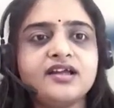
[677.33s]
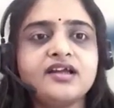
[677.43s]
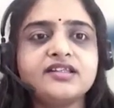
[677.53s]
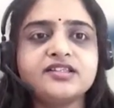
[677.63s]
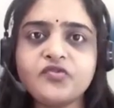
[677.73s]

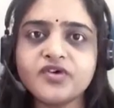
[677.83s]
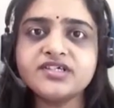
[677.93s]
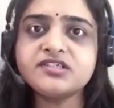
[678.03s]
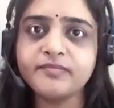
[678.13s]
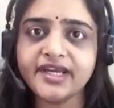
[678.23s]
The
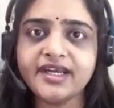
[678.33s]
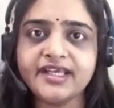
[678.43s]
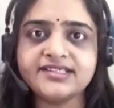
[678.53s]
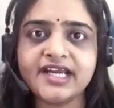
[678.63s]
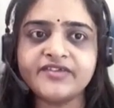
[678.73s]
first main
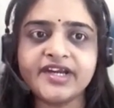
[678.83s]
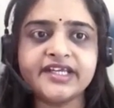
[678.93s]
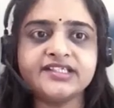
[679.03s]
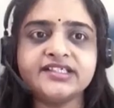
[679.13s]
disadvantage